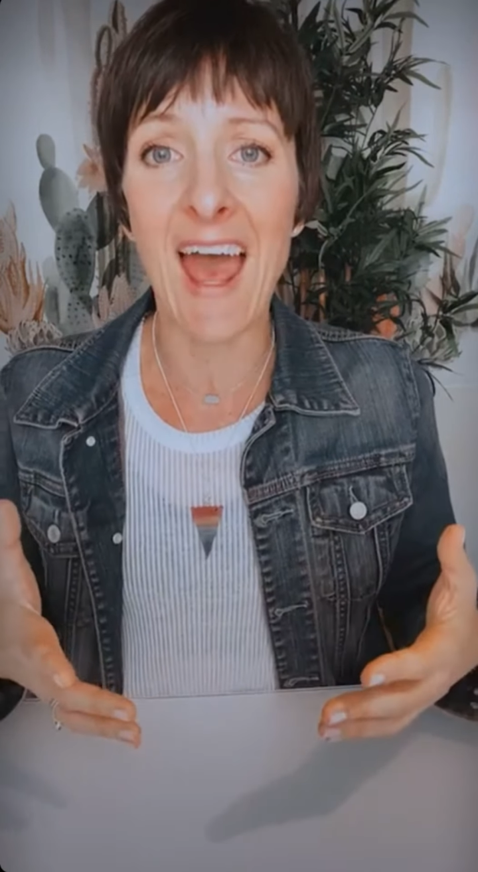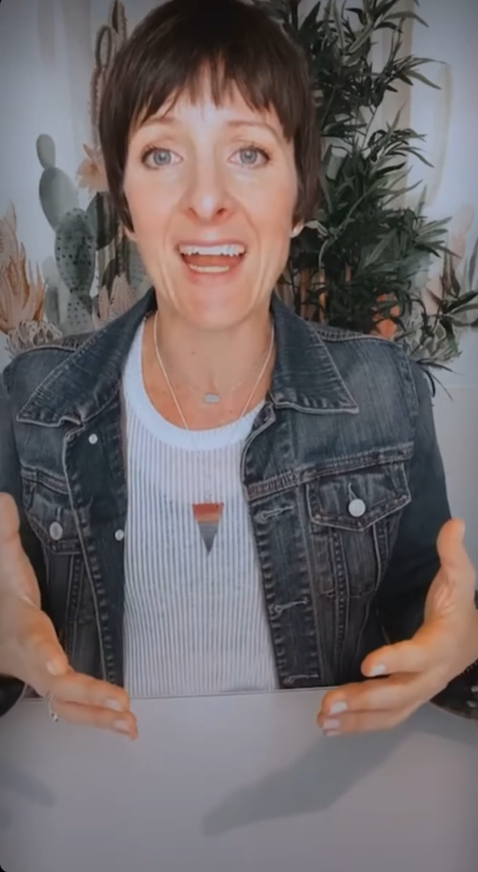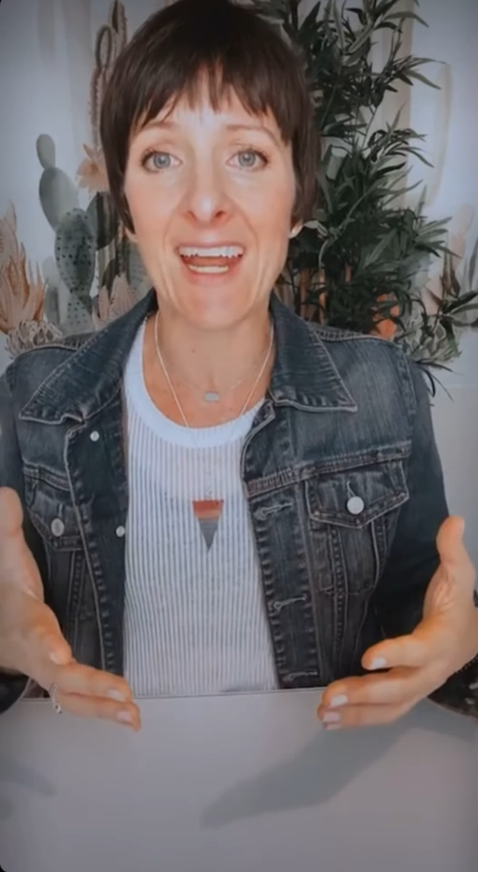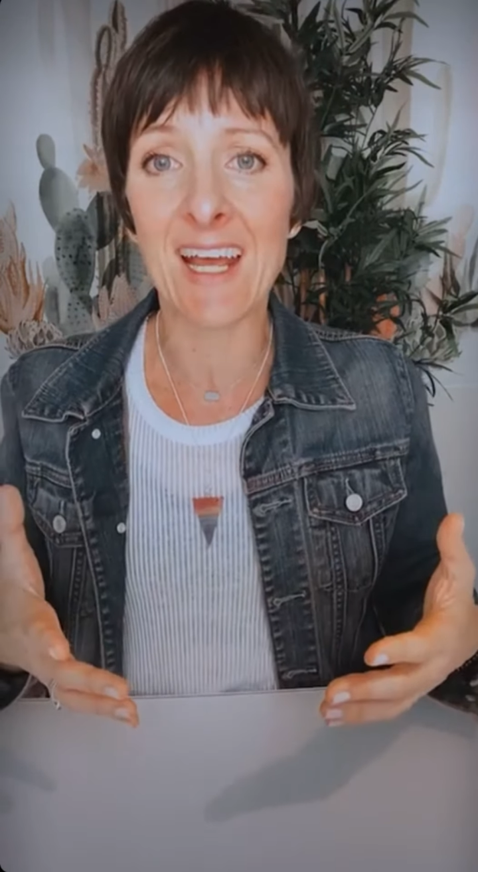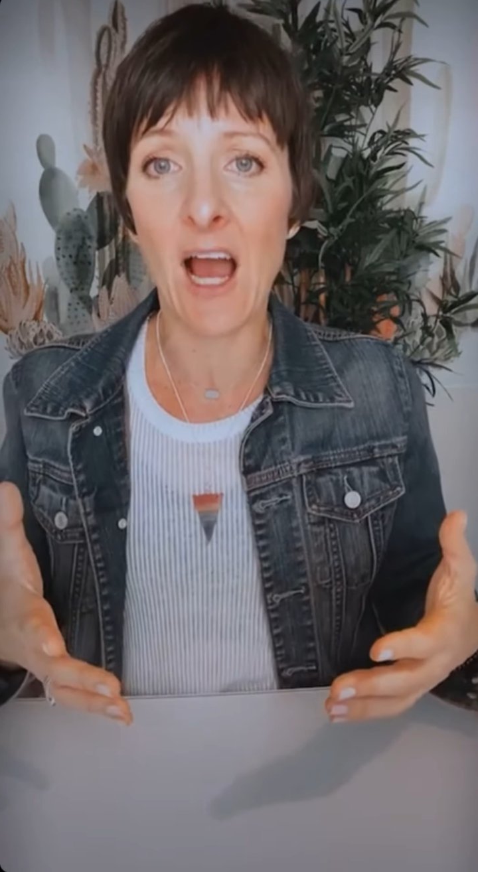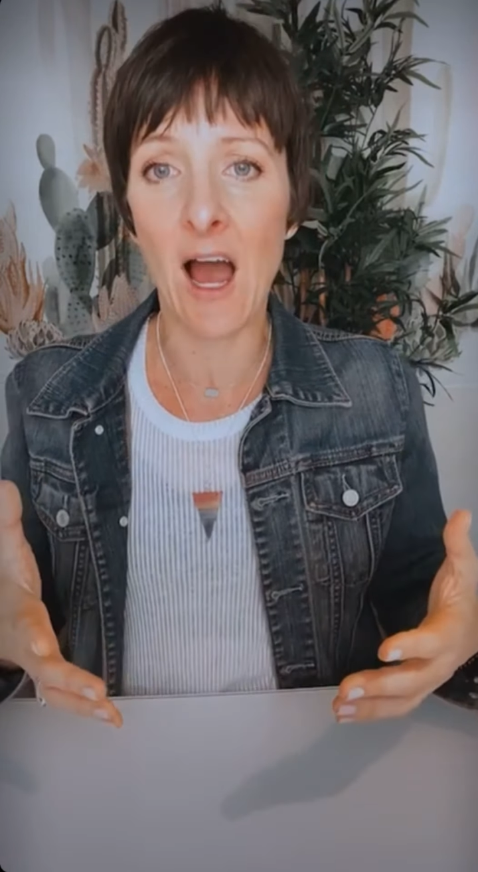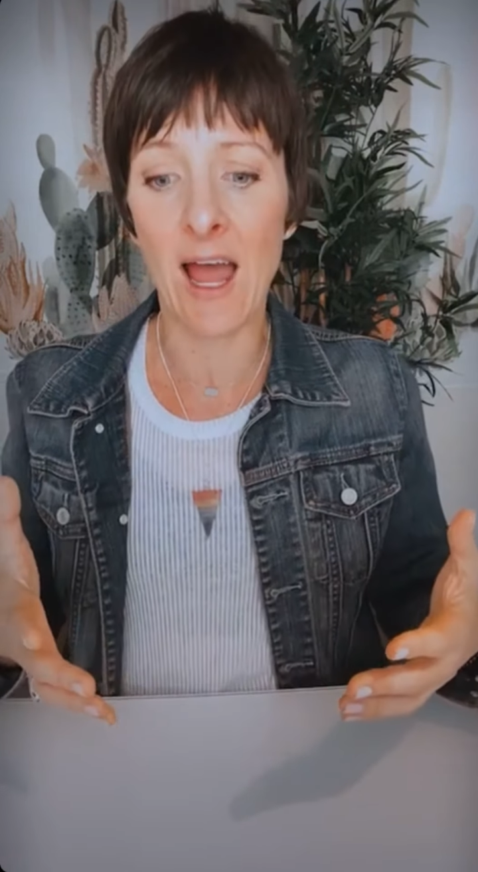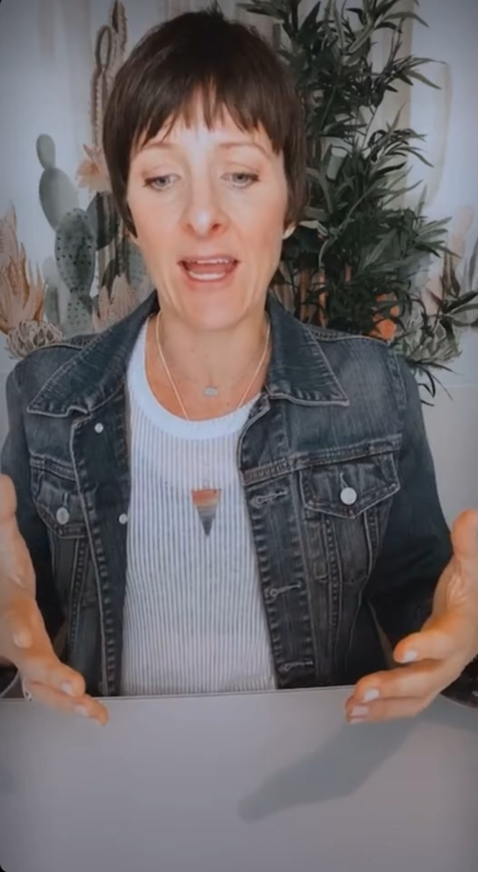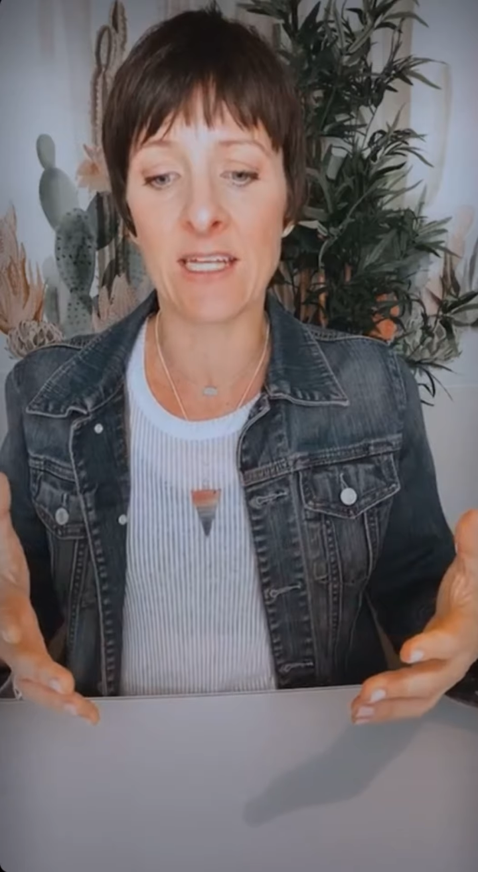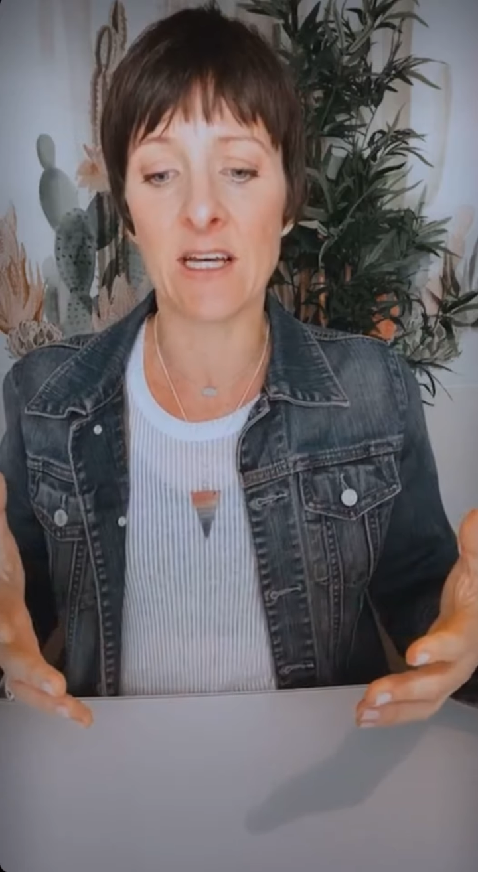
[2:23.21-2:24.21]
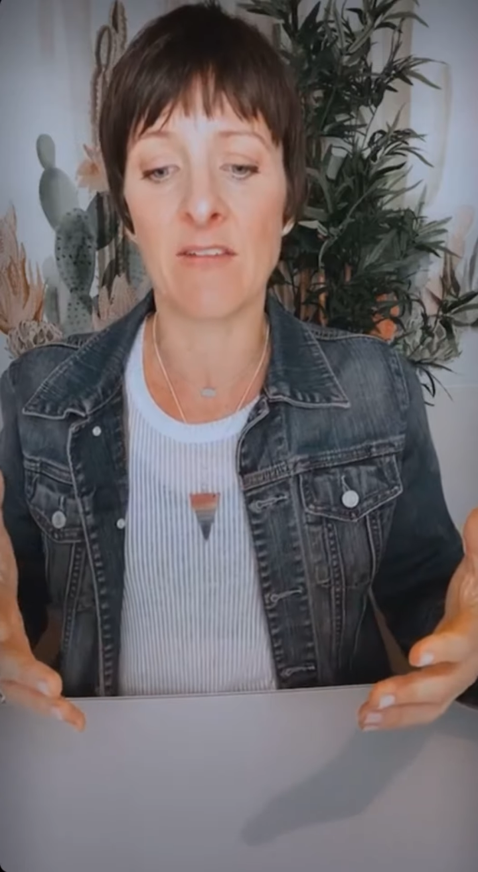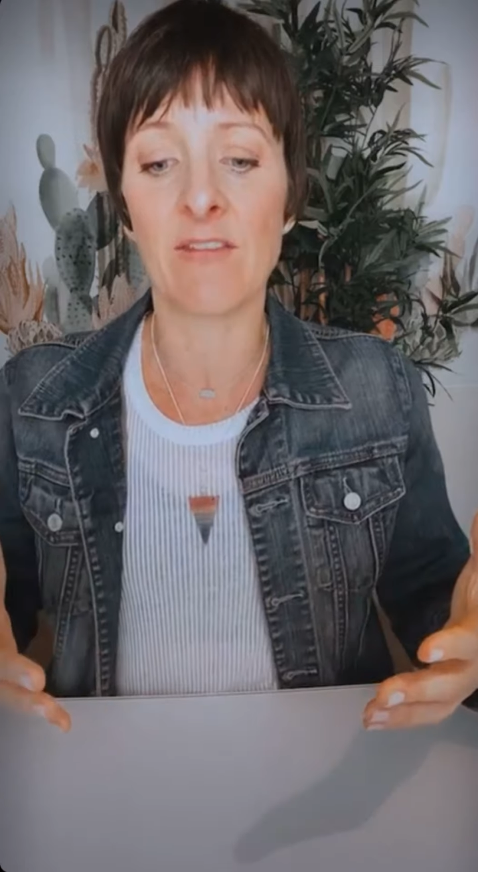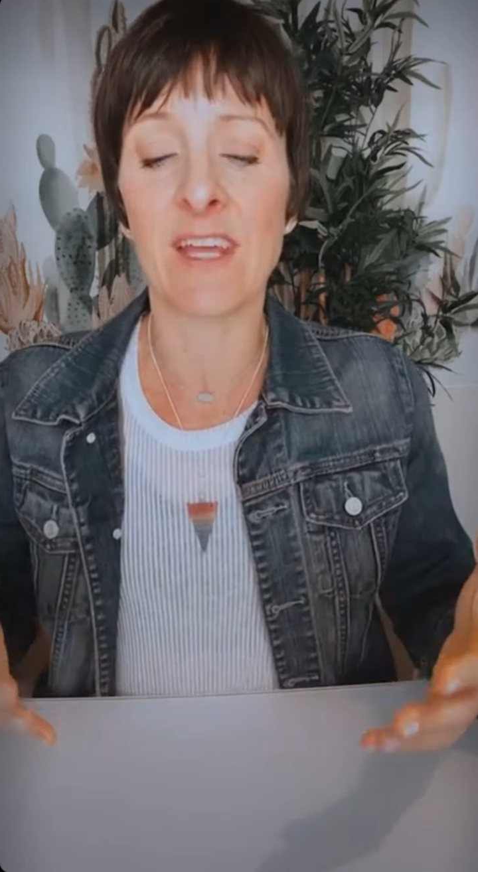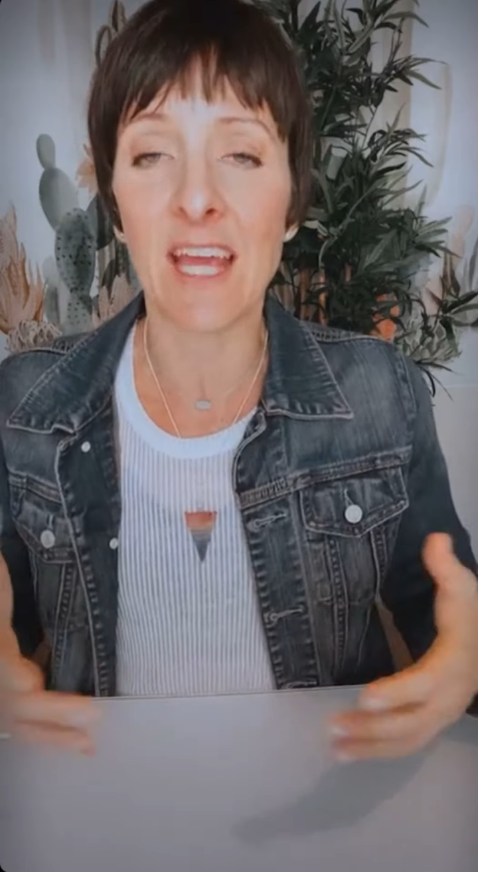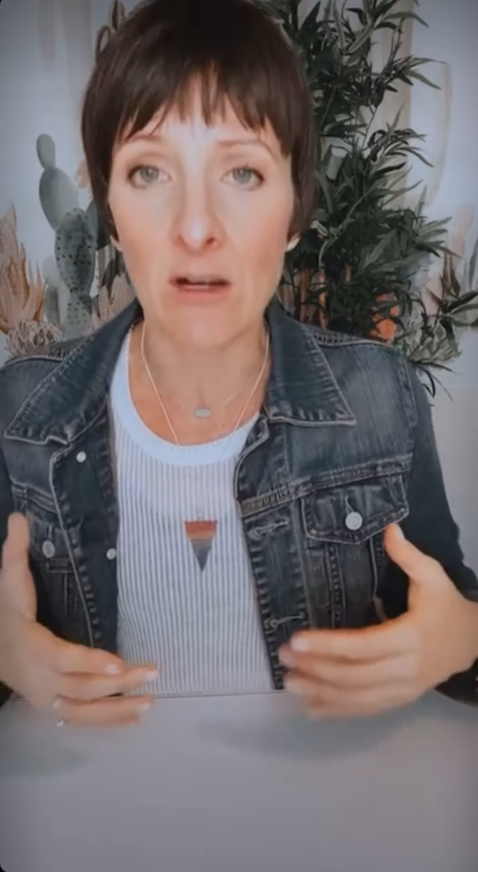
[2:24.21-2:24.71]
any kind
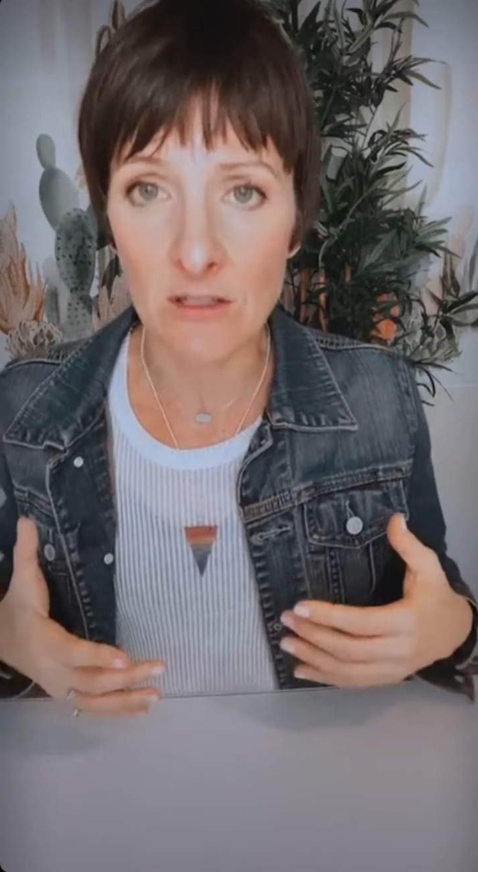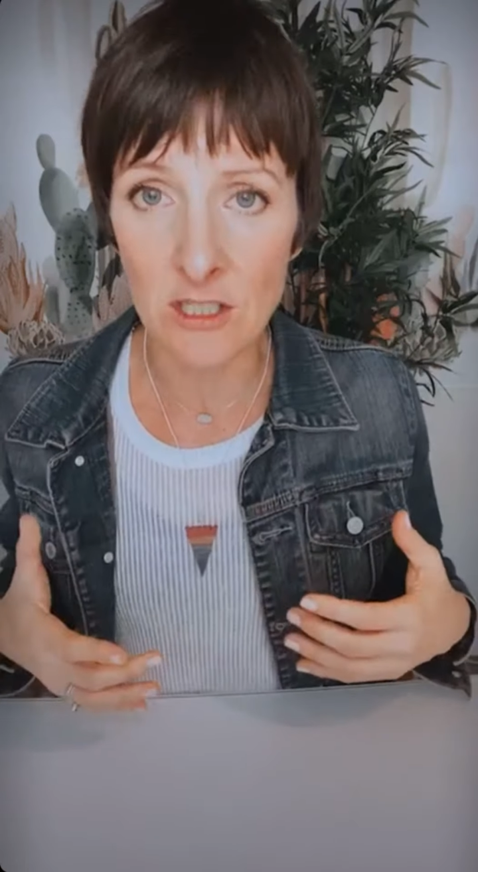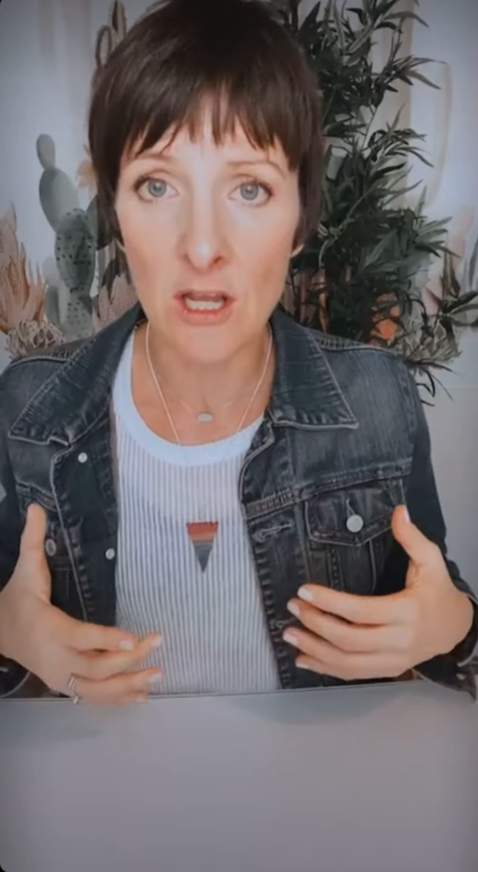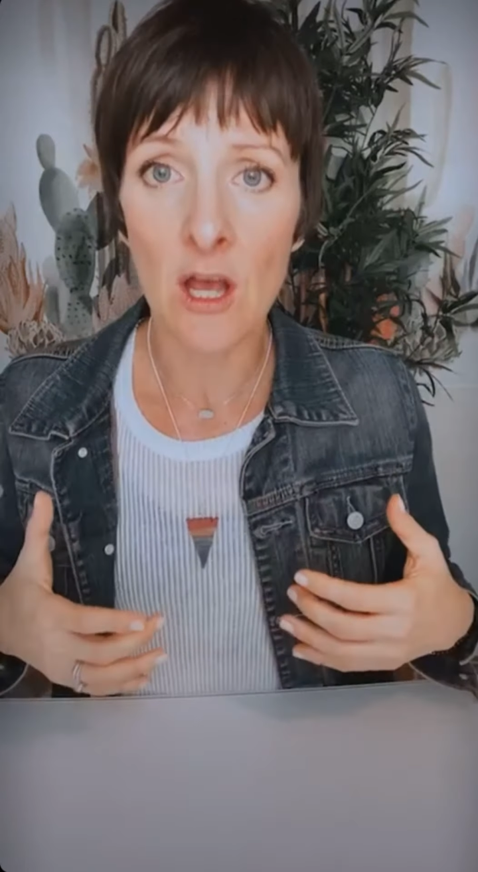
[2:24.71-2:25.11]
of guilt